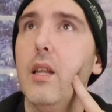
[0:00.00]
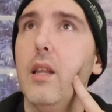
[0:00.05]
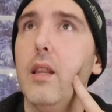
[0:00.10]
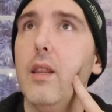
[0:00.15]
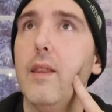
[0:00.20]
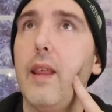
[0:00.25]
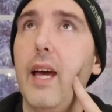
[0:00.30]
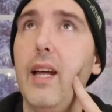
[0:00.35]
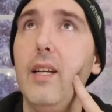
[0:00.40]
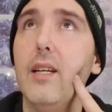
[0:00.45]

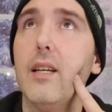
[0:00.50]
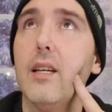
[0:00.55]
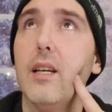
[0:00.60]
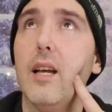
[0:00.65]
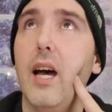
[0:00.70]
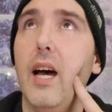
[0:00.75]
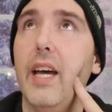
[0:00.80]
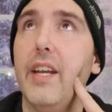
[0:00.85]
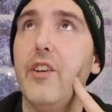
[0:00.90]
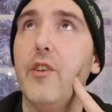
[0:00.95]
That
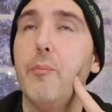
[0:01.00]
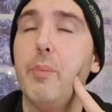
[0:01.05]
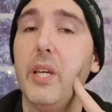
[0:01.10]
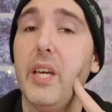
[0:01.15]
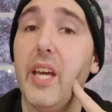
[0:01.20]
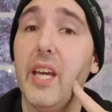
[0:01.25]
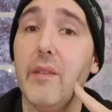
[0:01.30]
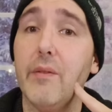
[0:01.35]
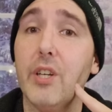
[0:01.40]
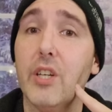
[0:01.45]
kind of
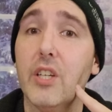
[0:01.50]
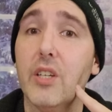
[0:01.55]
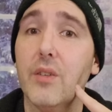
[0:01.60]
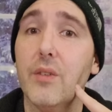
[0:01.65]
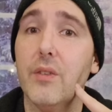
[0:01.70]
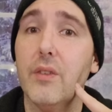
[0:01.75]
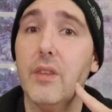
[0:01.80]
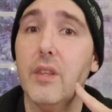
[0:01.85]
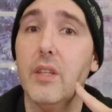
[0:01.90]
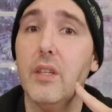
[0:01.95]

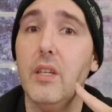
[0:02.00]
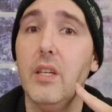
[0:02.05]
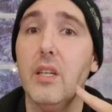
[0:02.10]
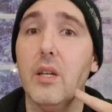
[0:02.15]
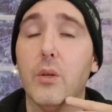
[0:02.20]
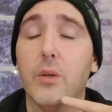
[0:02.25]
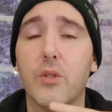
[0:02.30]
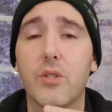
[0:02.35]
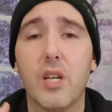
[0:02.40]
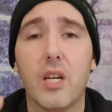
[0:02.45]
behavior, you
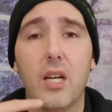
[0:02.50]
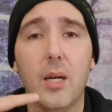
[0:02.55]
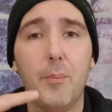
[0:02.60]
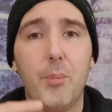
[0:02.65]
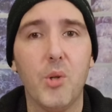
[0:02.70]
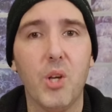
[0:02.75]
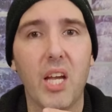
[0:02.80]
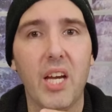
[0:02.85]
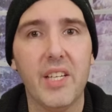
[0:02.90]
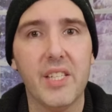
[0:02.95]
know, there's a
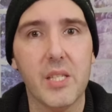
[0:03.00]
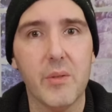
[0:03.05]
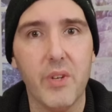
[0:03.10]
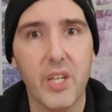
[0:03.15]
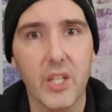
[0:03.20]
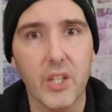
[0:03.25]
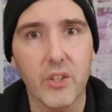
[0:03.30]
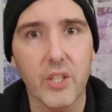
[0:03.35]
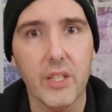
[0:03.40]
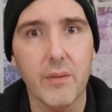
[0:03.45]
couple kinds of
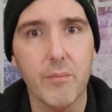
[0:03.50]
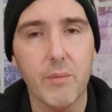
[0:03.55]
ignorant.